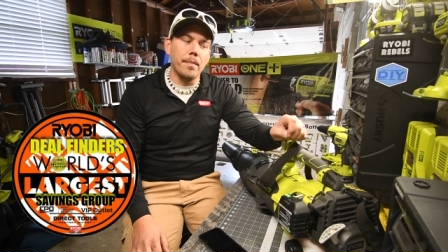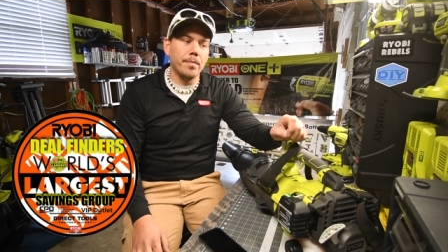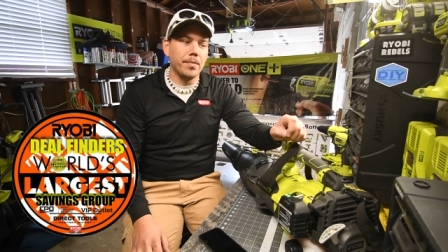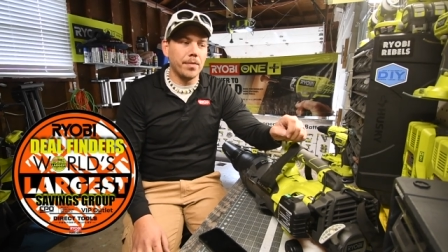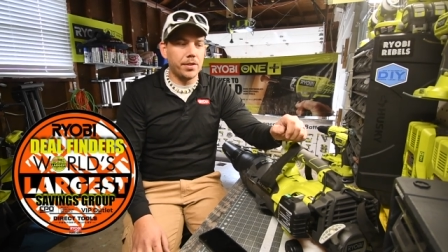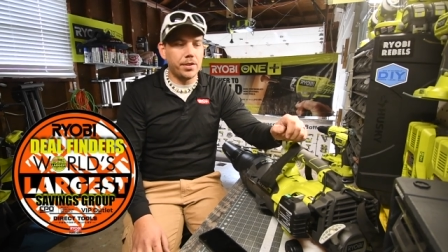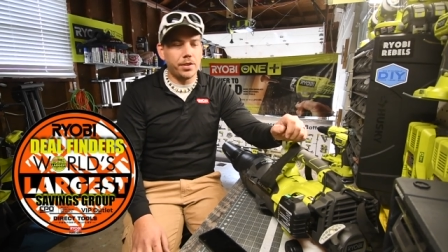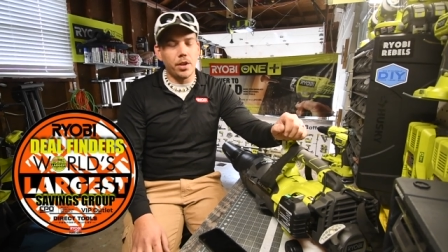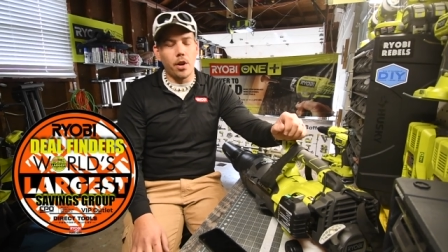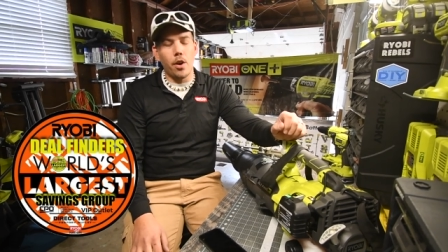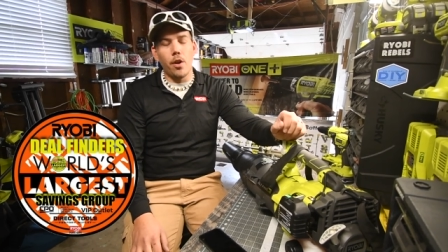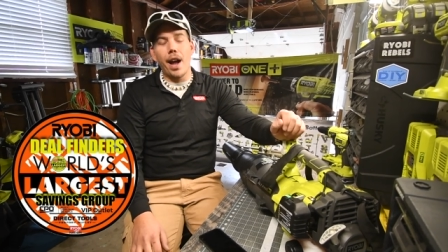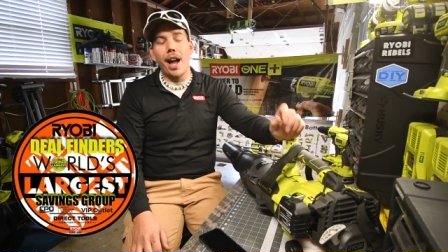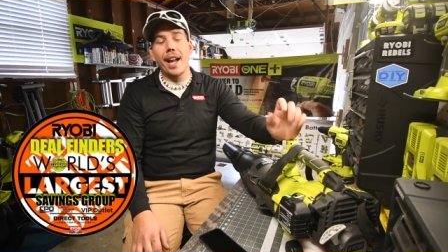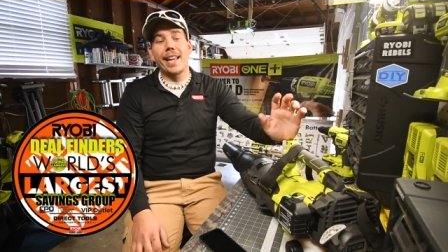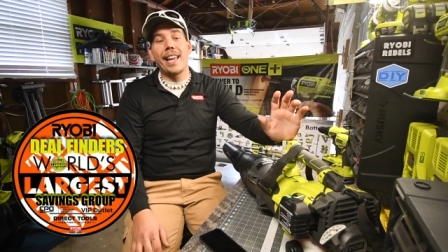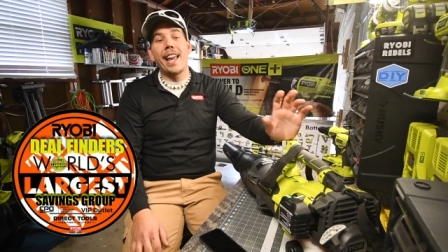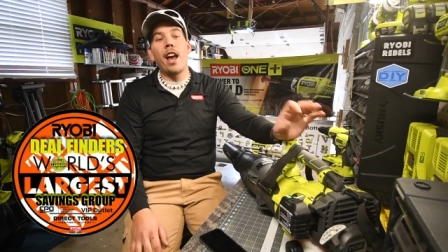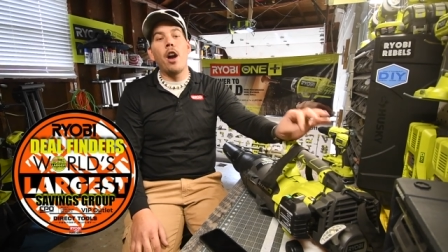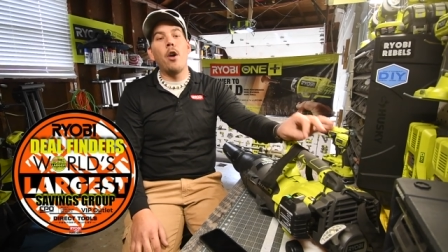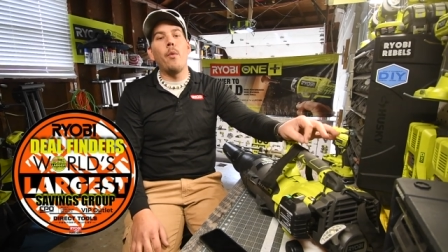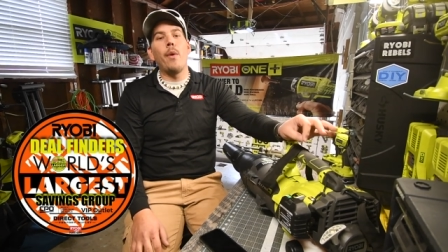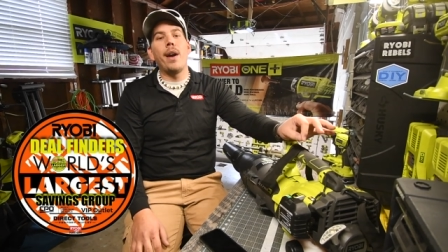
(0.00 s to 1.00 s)
So I
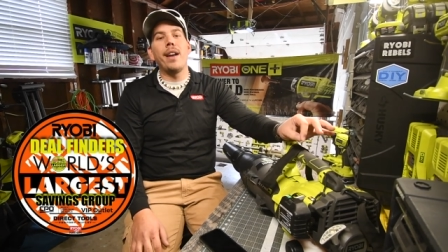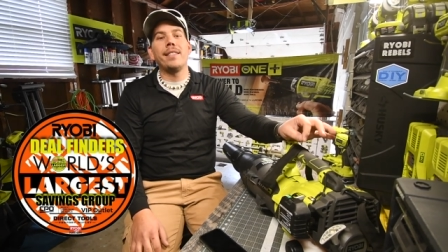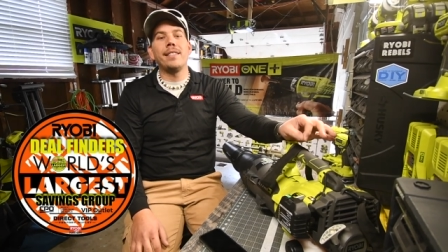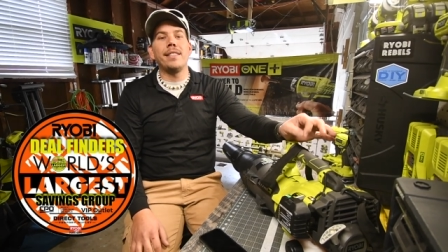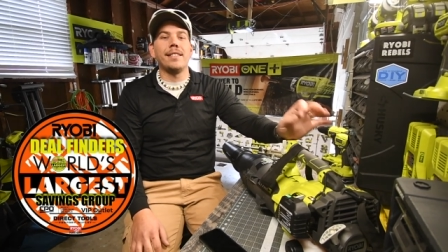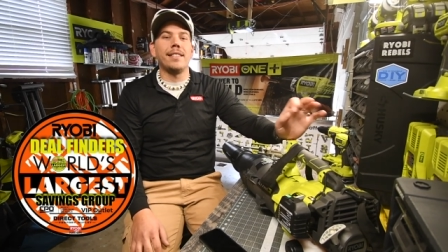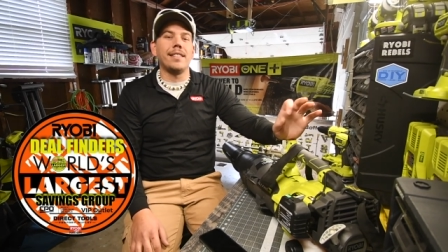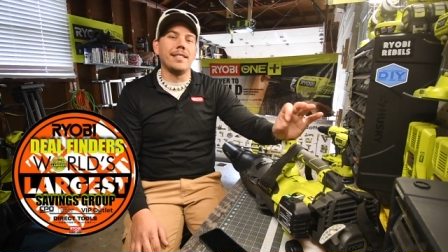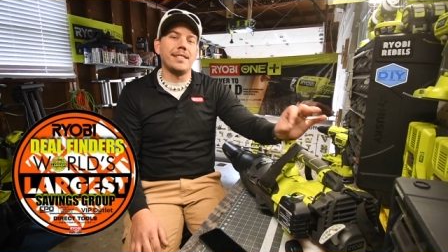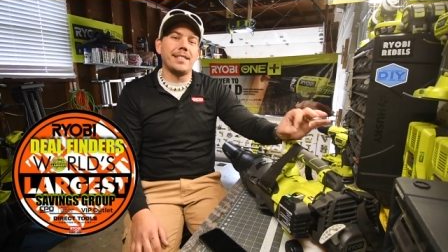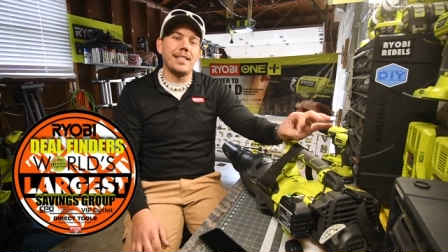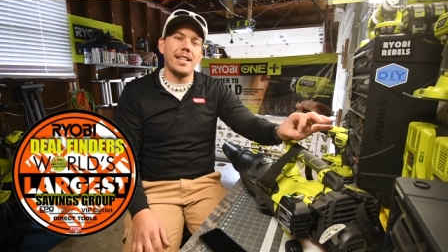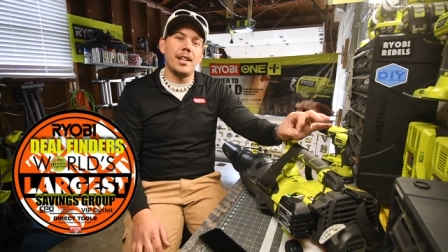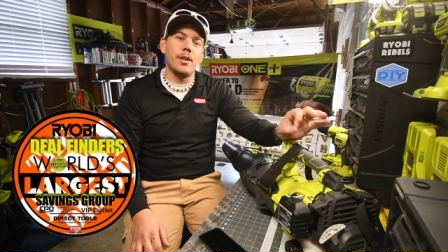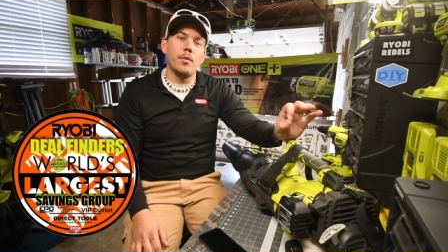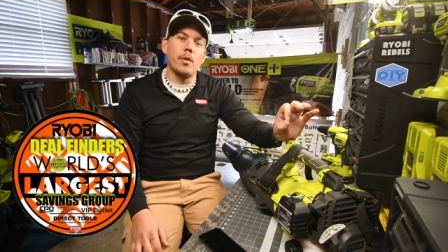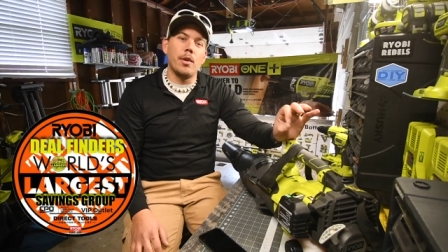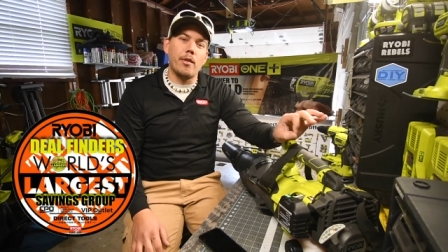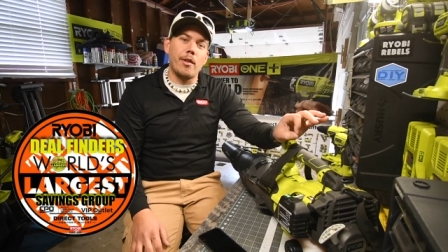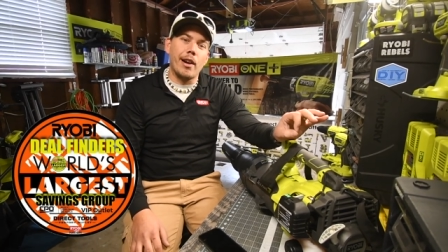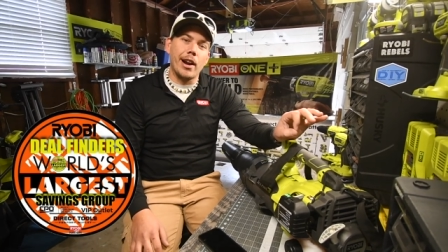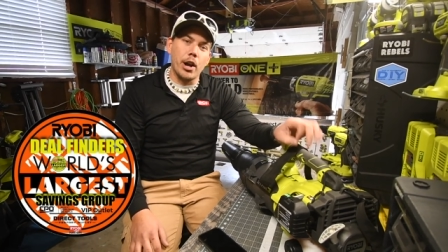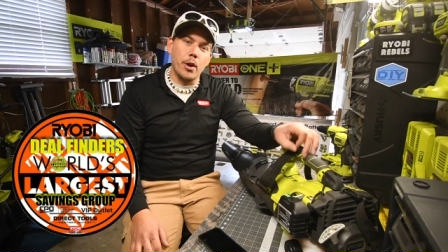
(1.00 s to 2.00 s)
can't wait to, to see
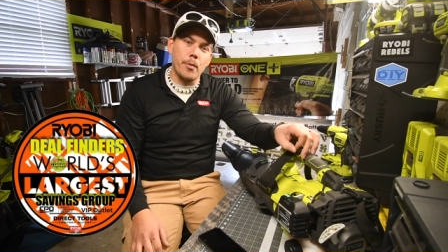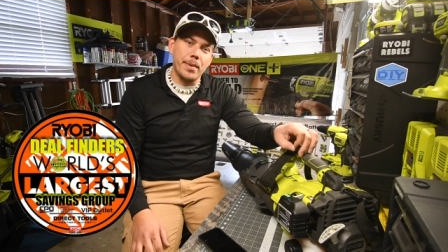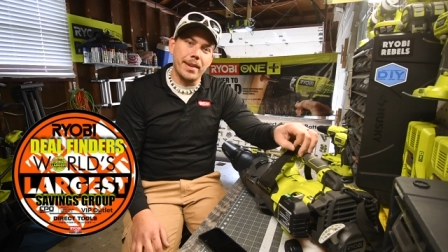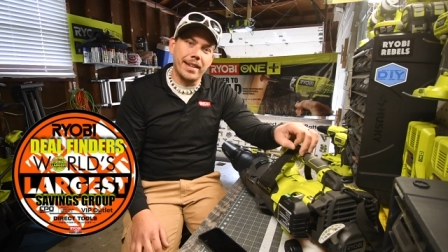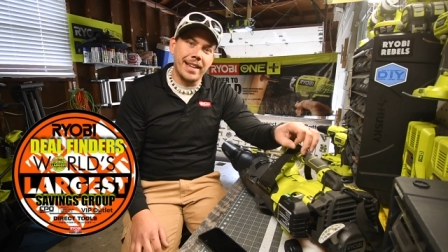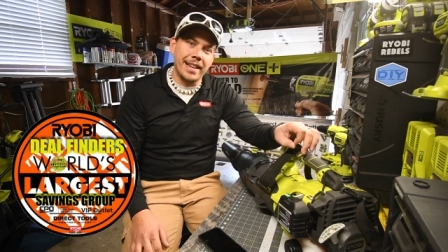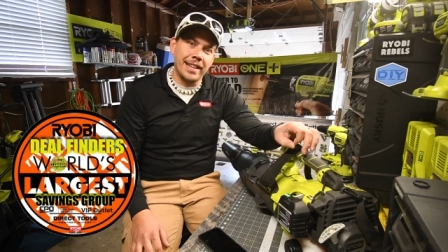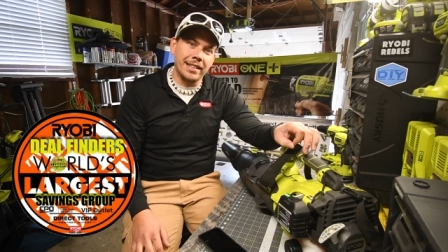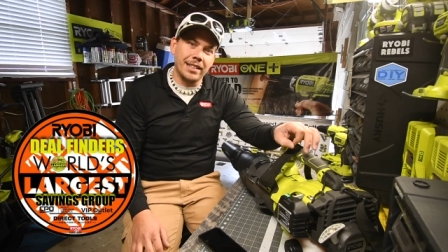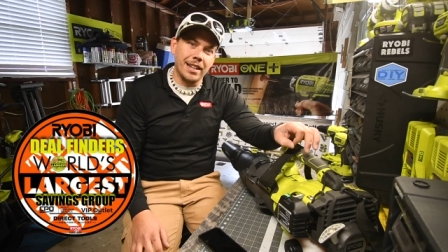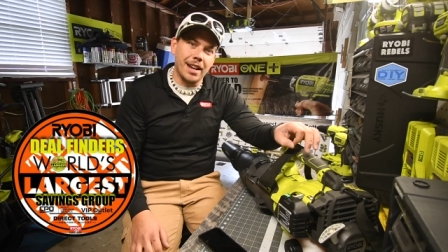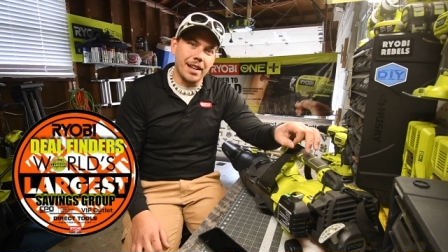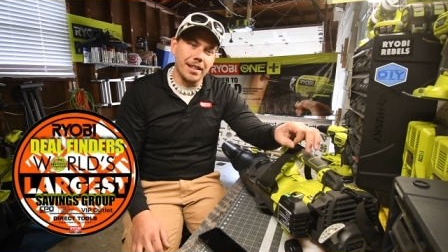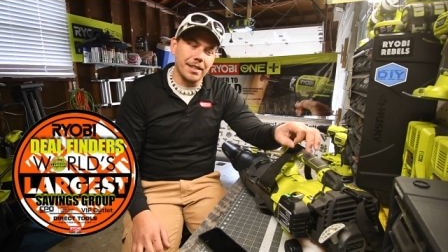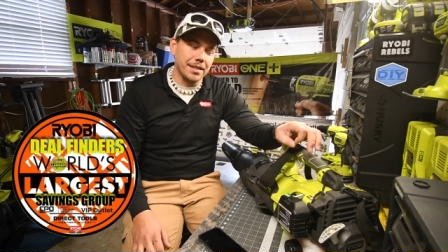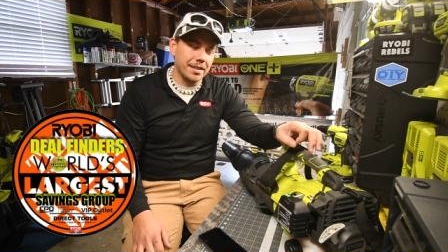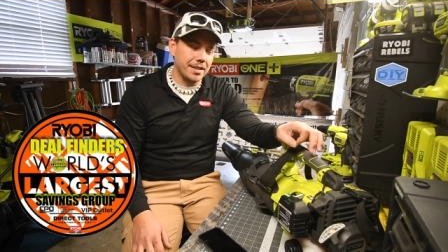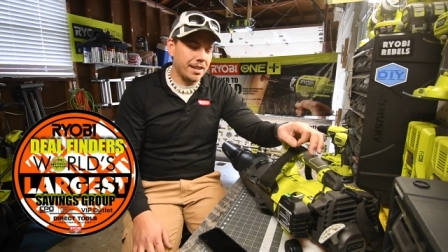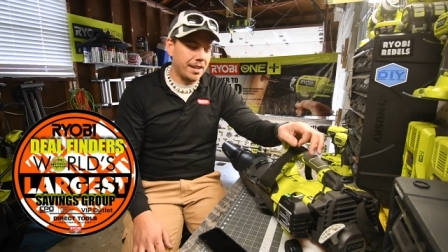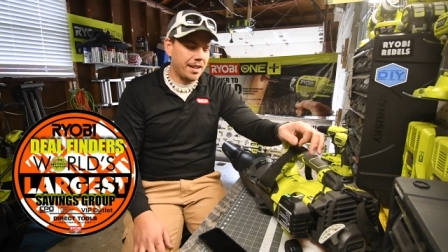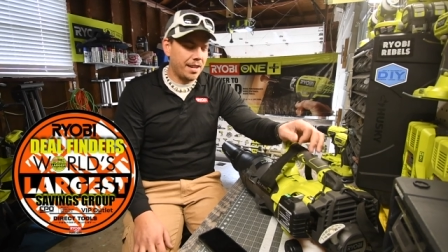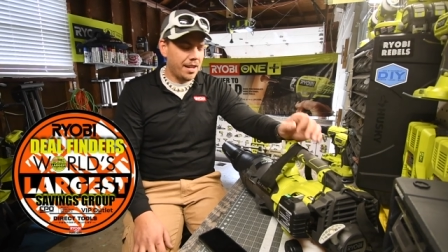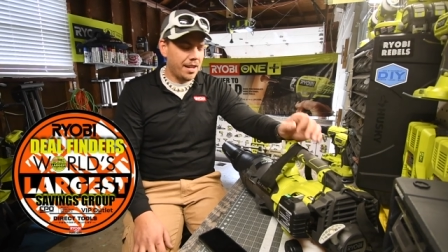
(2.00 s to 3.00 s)
what Ryobi King does.